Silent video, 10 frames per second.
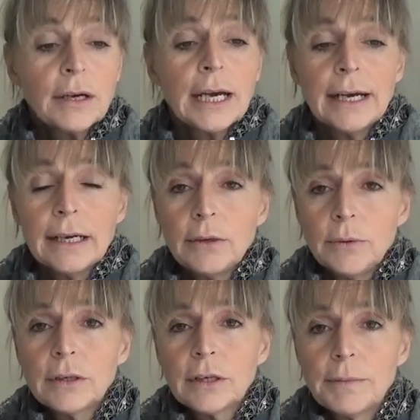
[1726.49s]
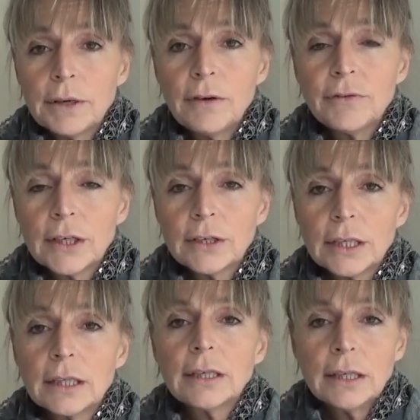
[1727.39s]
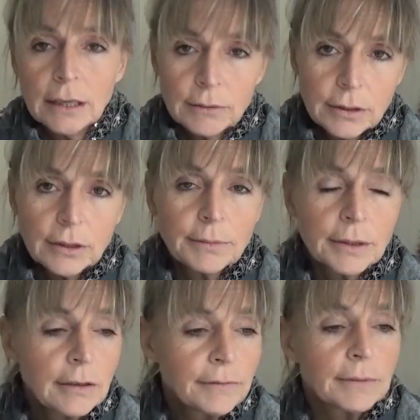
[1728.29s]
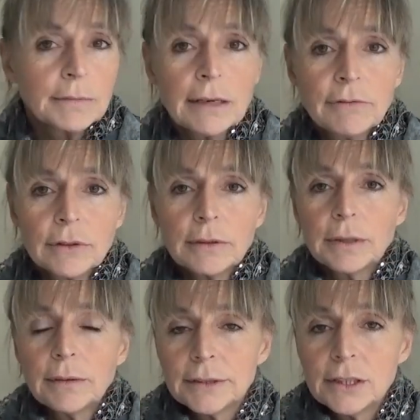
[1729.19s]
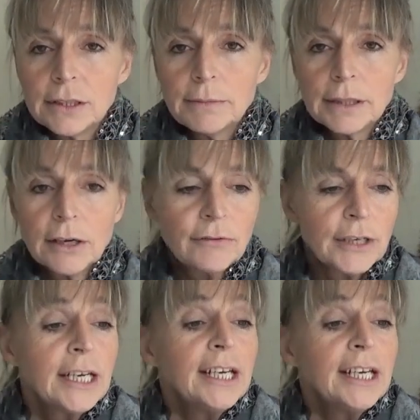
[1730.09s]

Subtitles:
Okay, you want a cup of coffee, don't you? Yeah, I want a cup of coffee, I'm down for a cup of coffee, just give me a coffee.